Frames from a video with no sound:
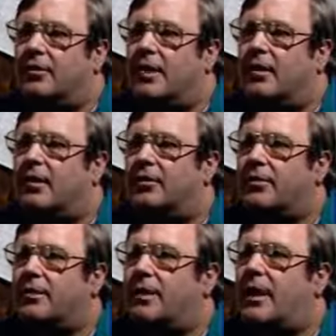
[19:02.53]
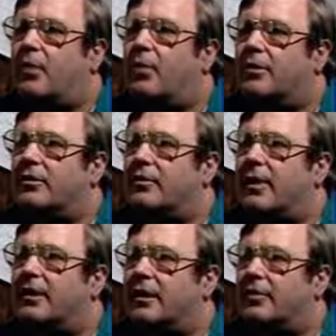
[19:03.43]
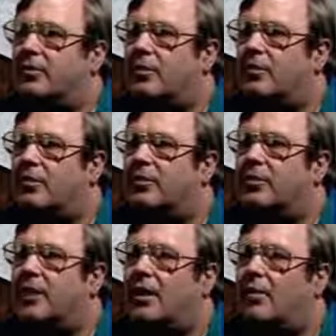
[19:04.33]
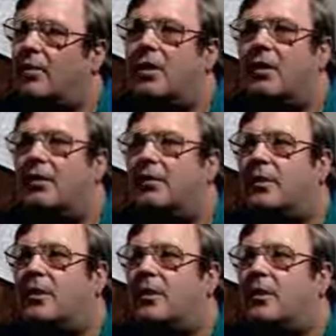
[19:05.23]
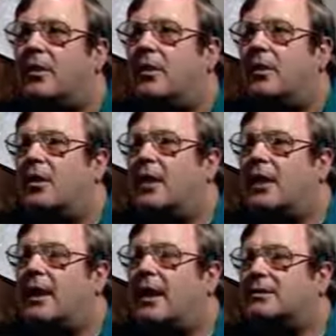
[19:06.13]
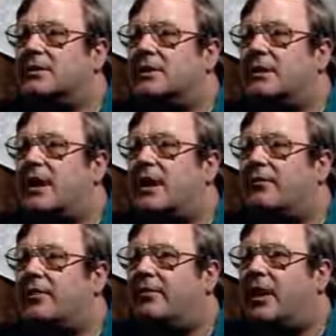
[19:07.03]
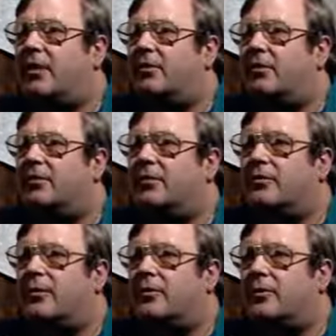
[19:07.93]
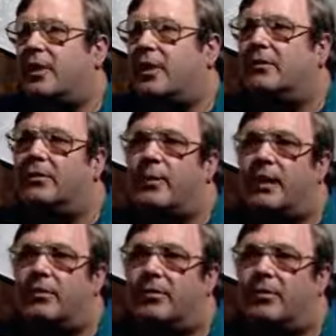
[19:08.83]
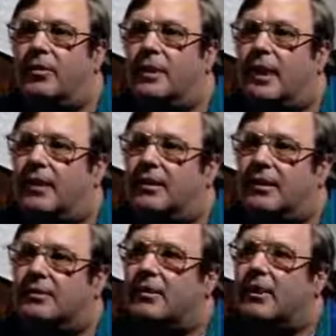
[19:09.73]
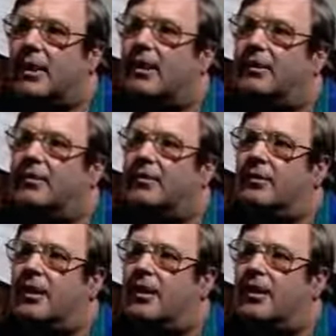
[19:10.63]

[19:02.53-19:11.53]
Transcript: But other than that, one spontaneous resolution that I'm aware of. And he actually did have the virus cultured from his blood and spinal fluid, and he had a T-cell count less than 10.